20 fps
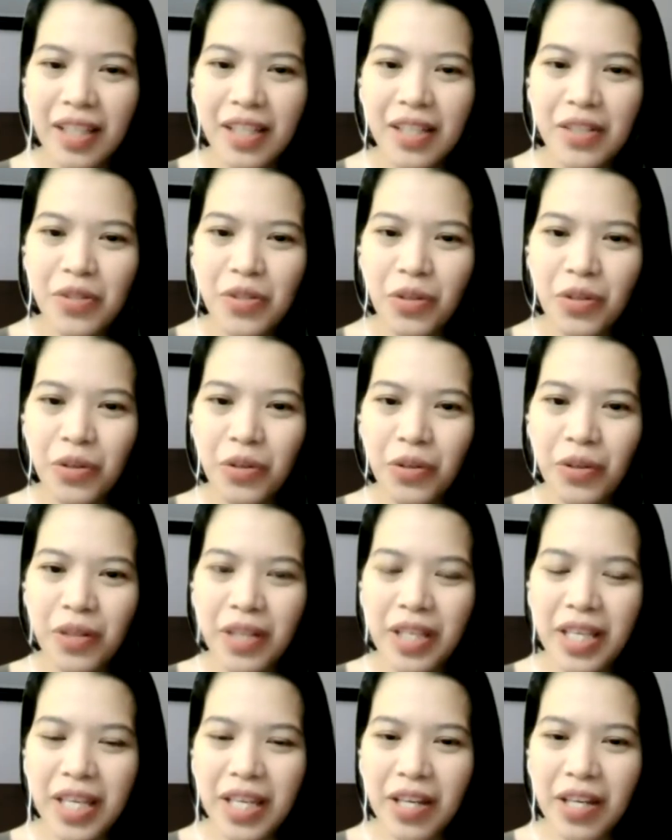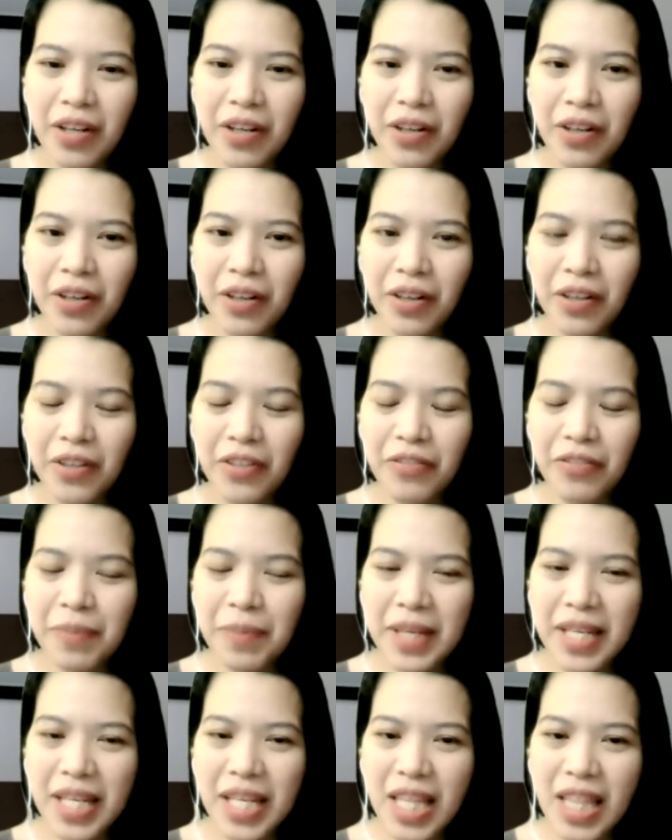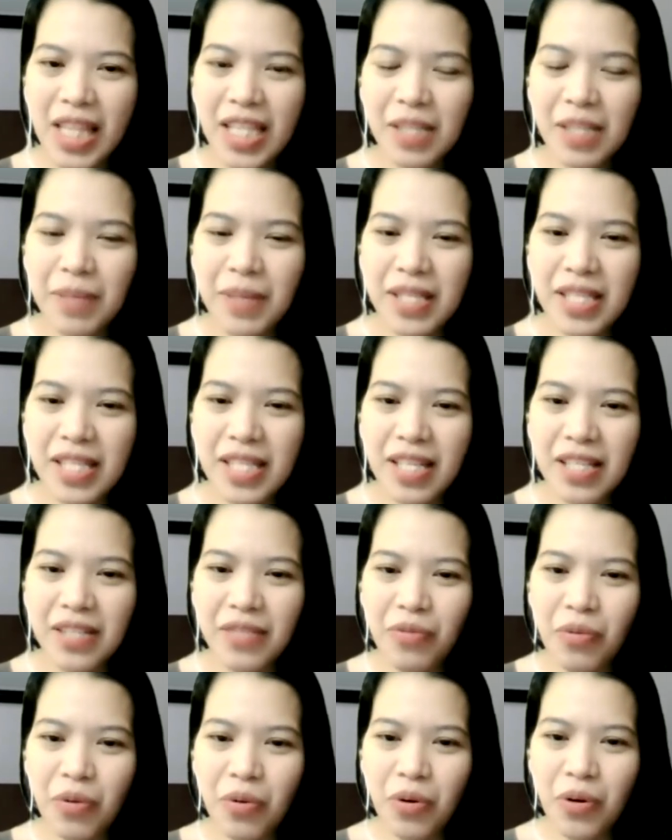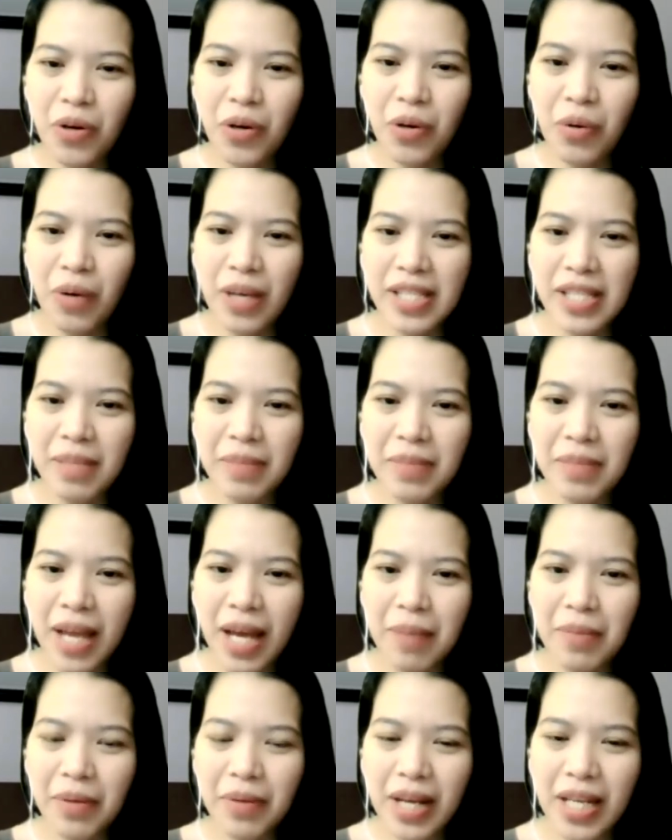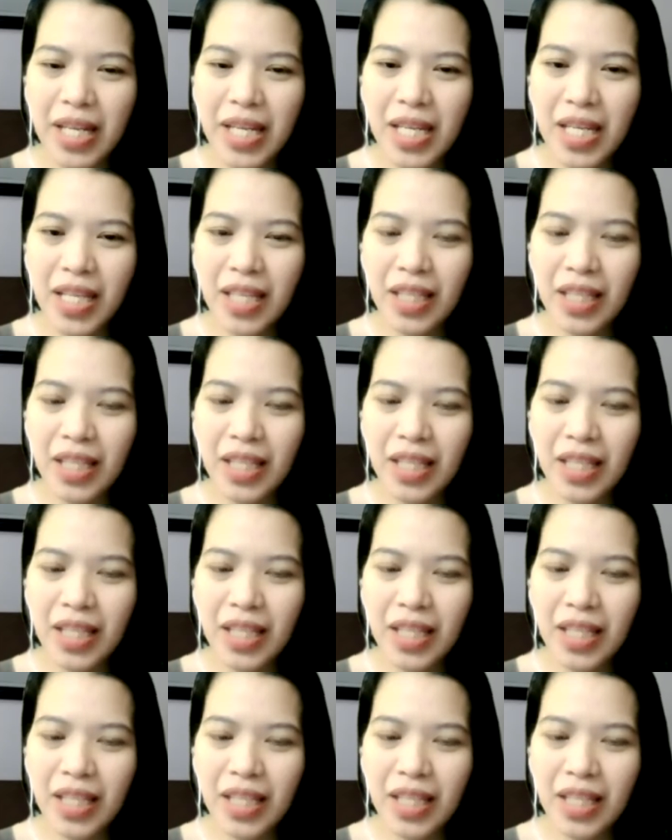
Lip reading: So here, you've been in this business for quite some time already?